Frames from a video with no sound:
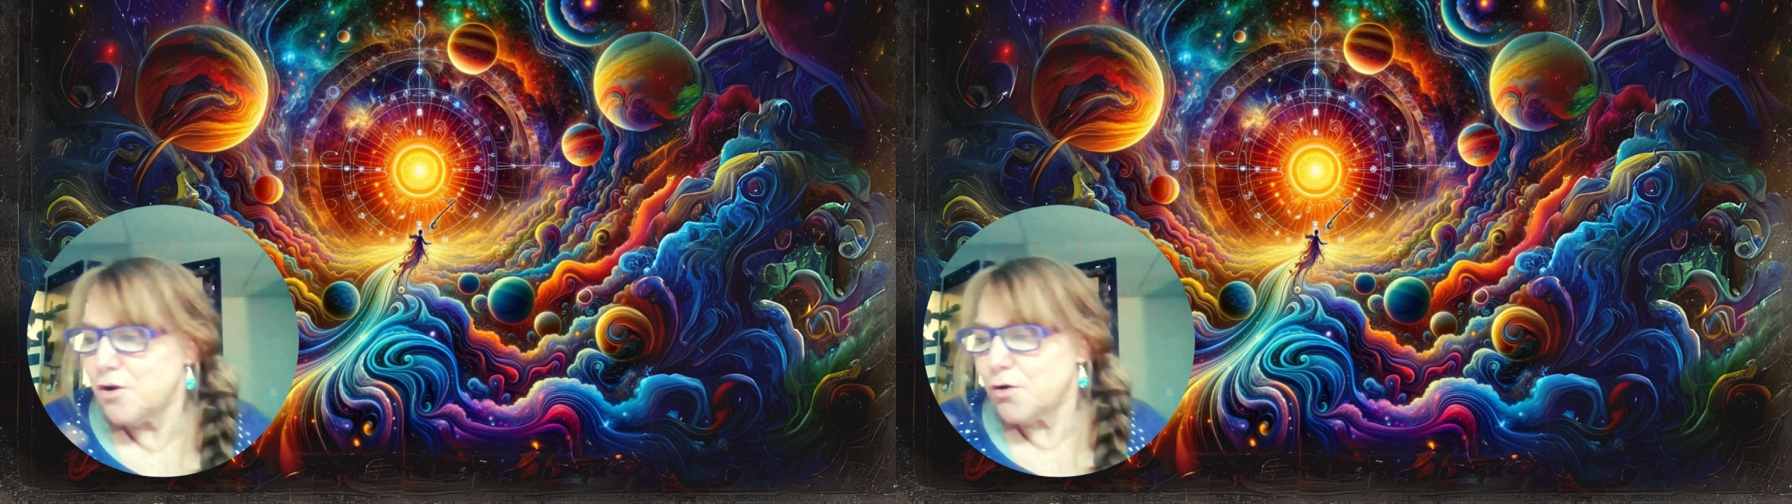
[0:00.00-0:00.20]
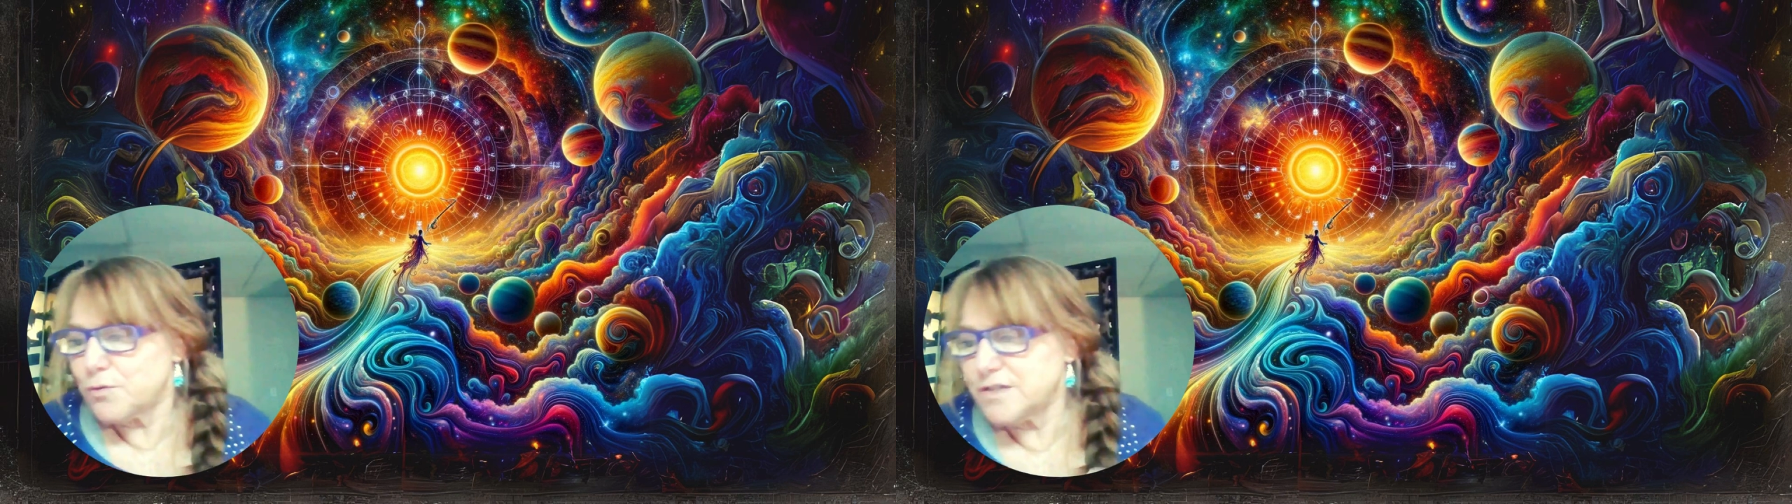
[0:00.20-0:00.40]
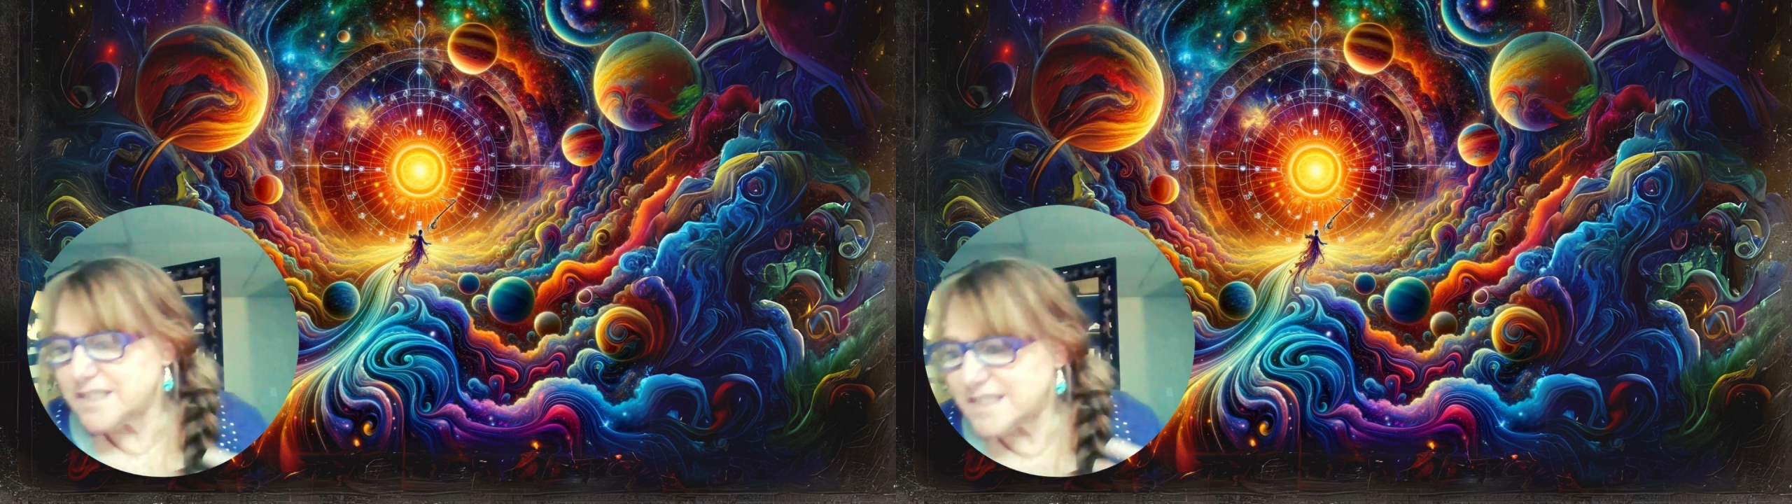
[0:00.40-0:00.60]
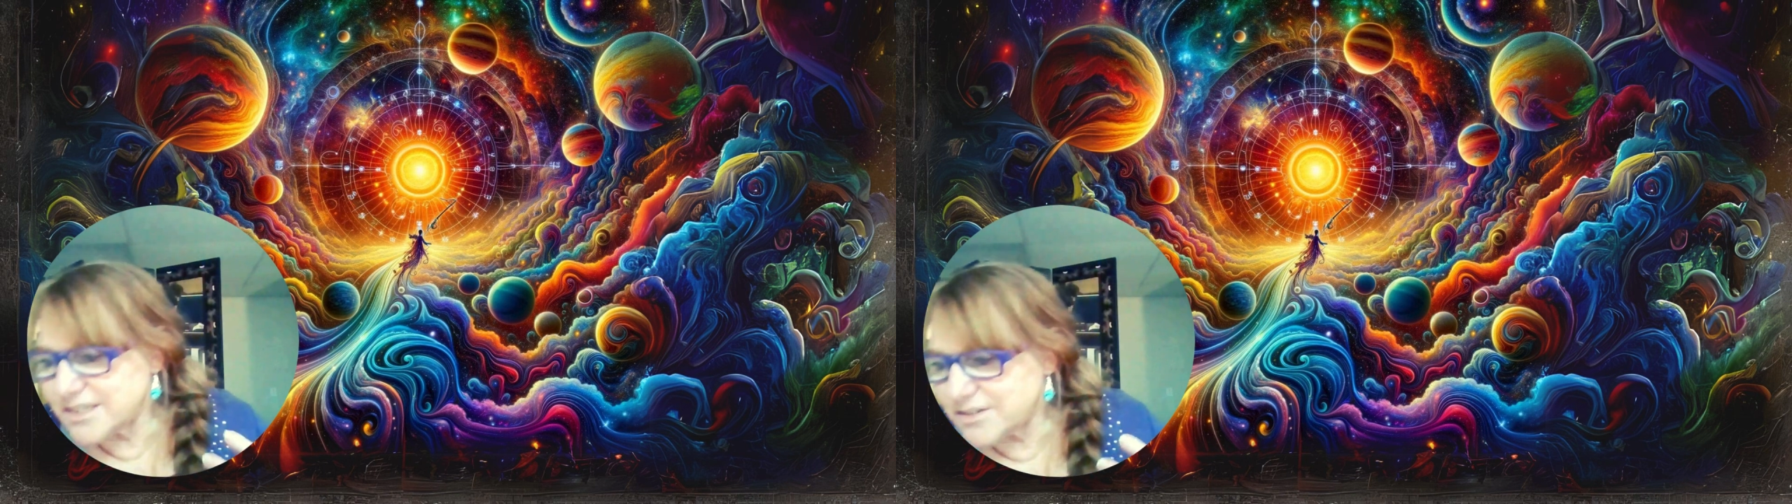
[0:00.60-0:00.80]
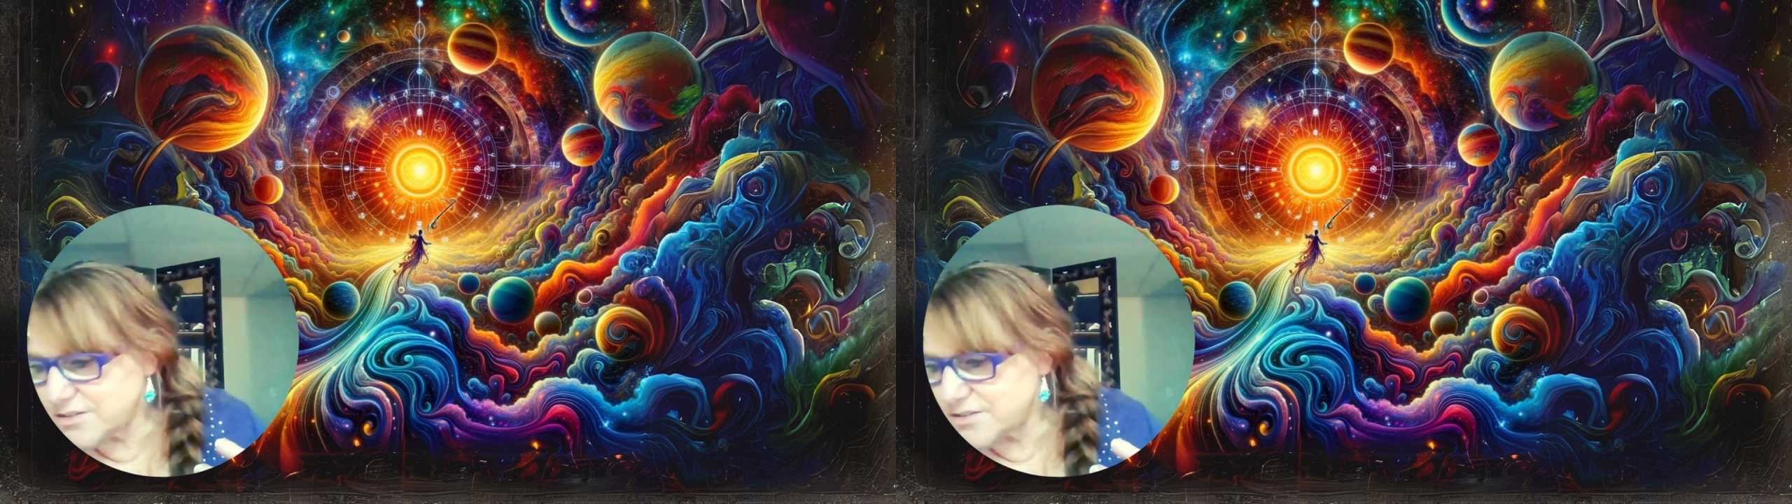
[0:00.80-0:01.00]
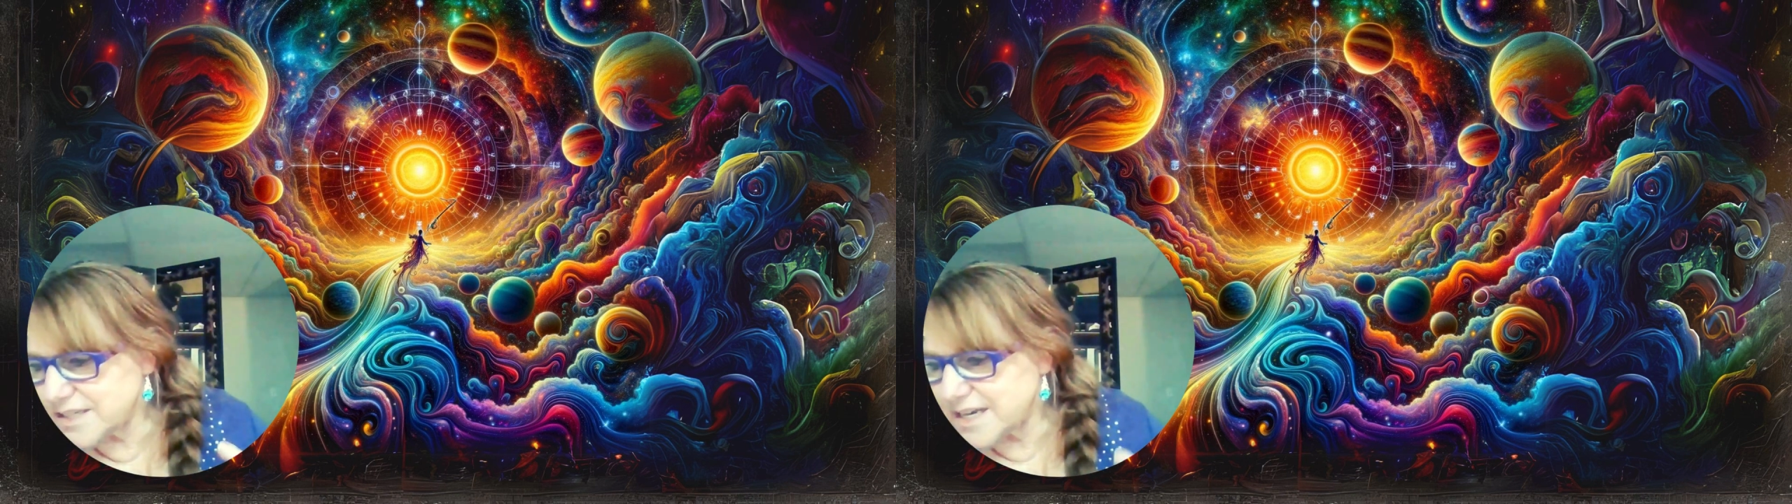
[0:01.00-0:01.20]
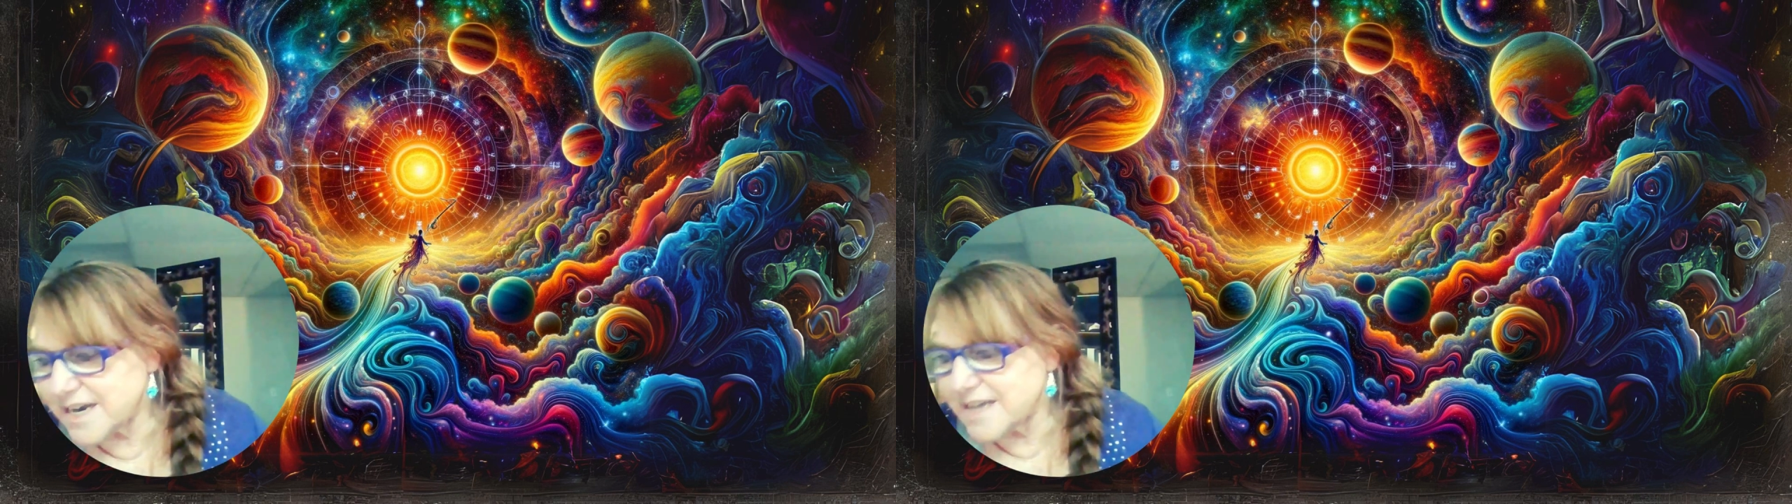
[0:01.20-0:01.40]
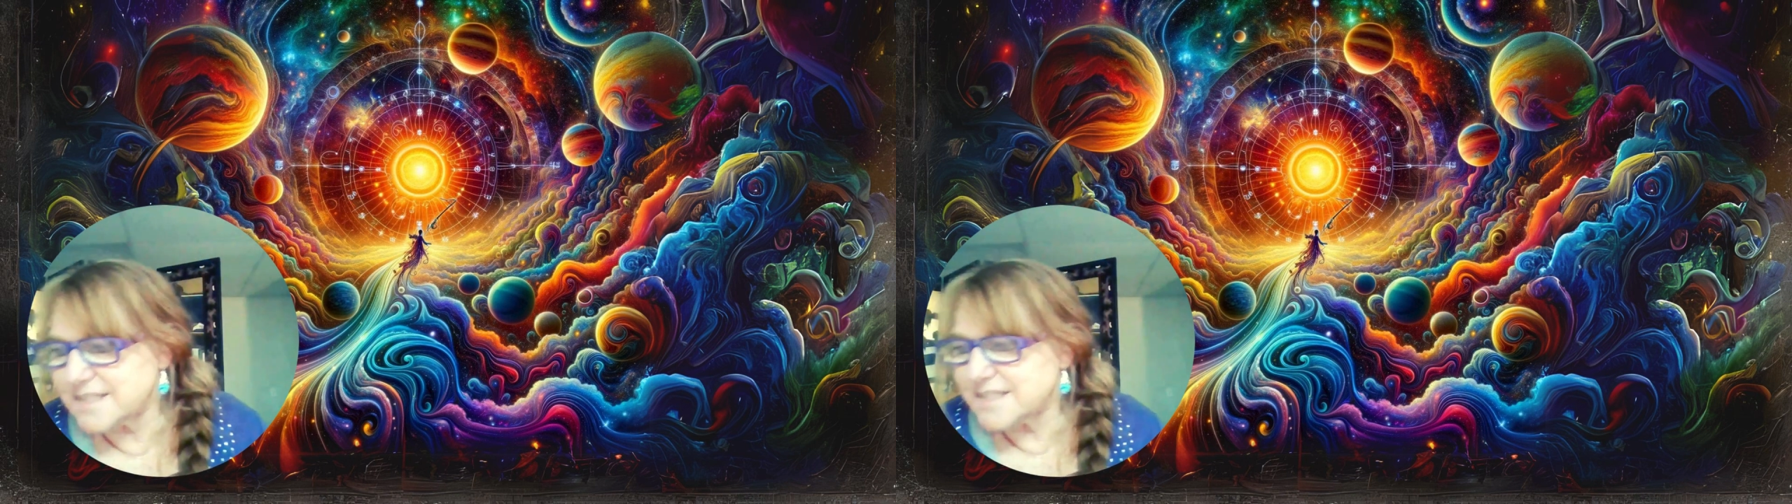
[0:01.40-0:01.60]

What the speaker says: resilience.